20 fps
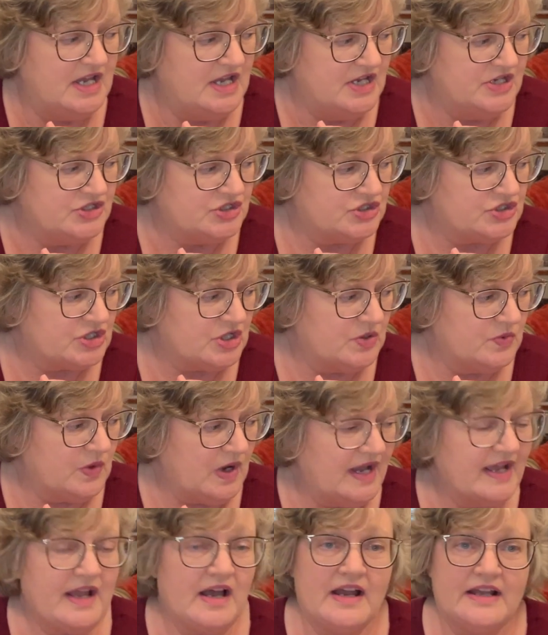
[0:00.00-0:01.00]
So
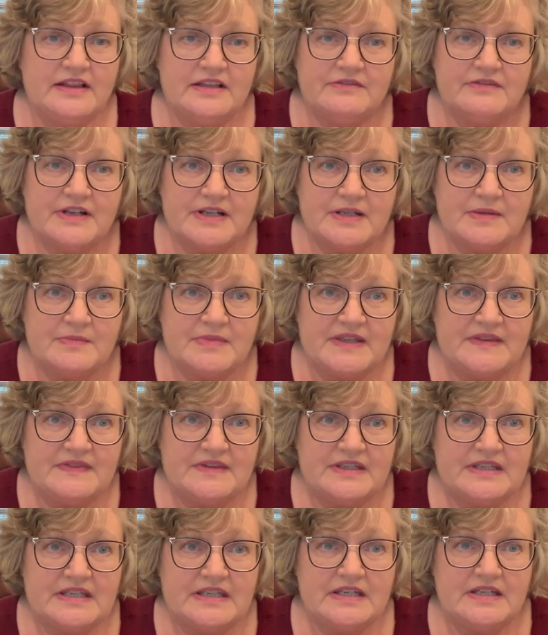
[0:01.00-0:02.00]
I highly recommend
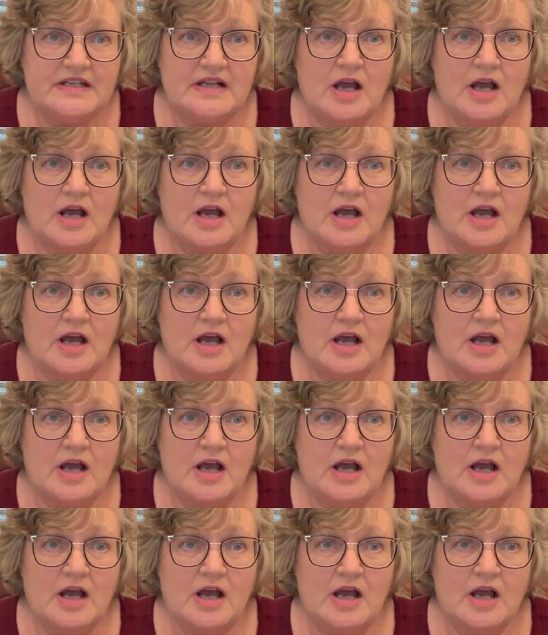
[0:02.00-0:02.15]
the kit.